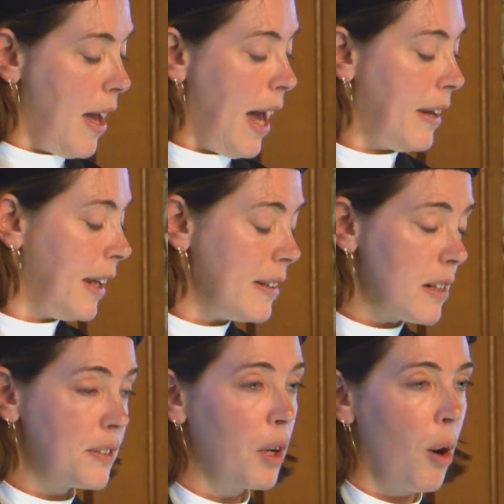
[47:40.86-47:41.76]
And then
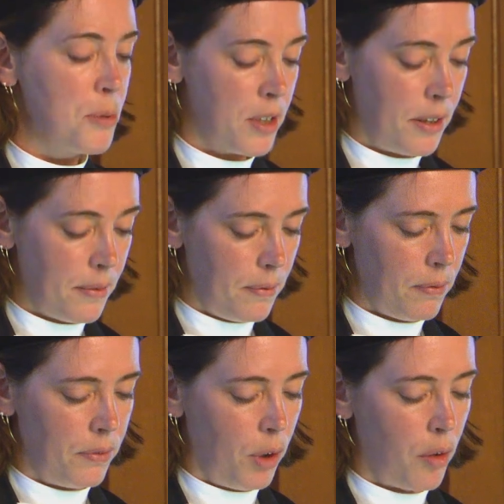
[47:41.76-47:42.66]
there's the option
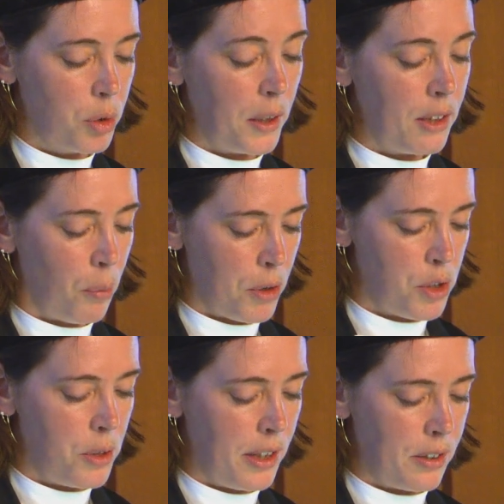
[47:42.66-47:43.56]
of green
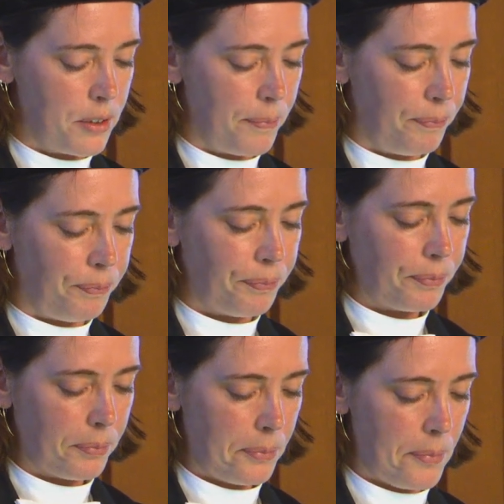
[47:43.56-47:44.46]
opportunities.
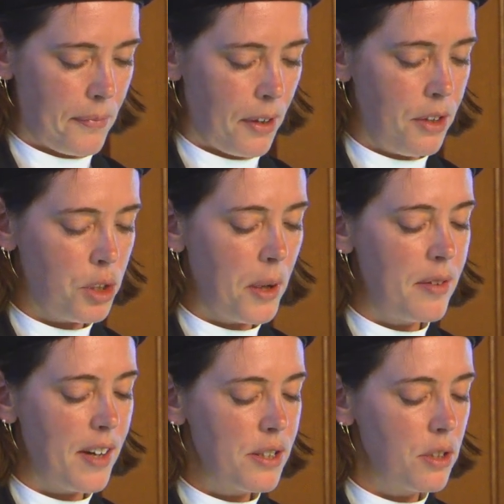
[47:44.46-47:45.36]
So
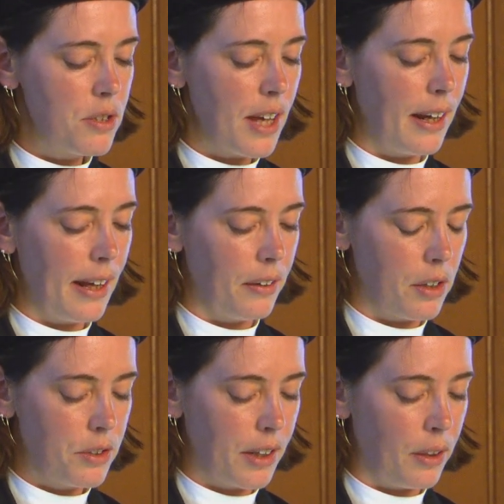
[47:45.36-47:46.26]
investors and
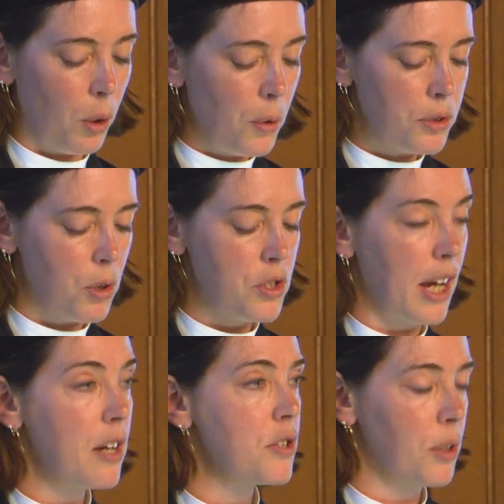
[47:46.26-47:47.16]
lenders can also
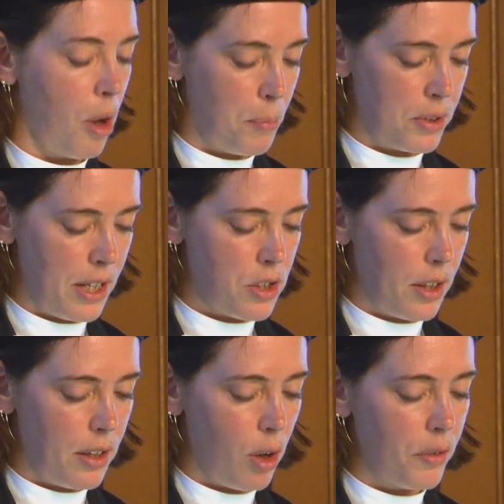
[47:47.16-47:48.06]
change the
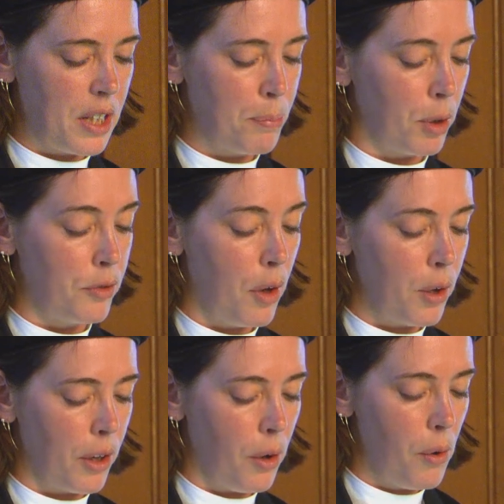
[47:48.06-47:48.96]
composition of their
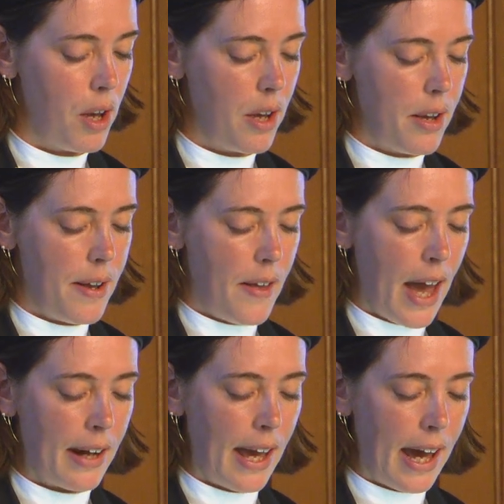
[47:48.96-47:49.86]
portfolio
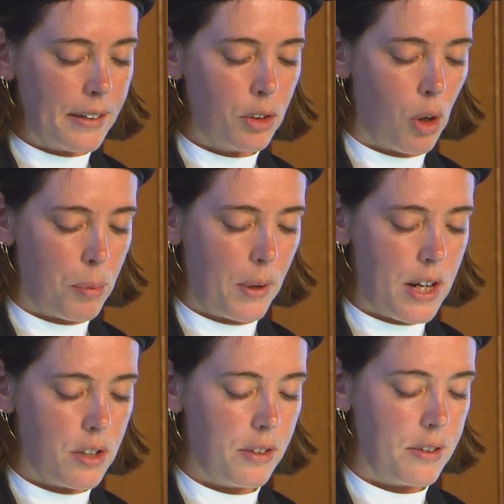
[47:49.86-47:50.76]
and add
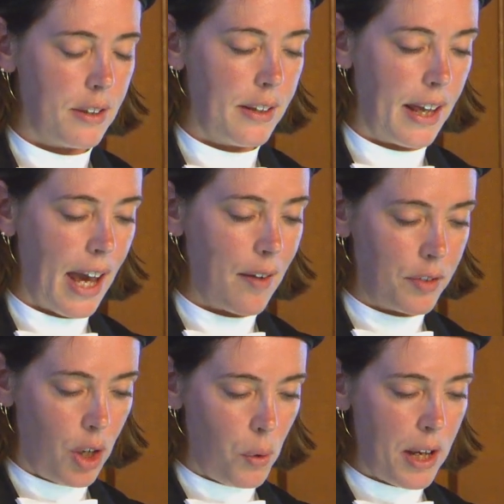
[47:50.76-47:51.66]
corporations that
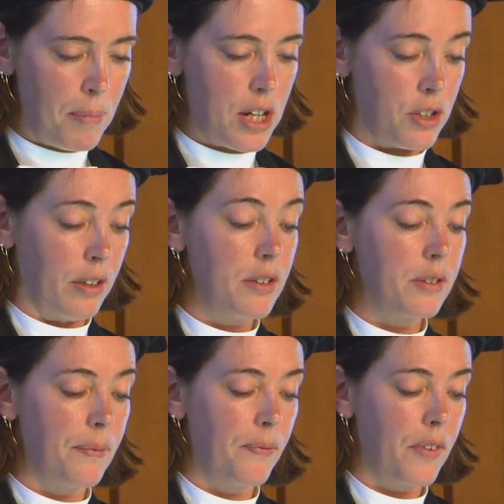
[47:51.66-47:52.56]
have no emissions,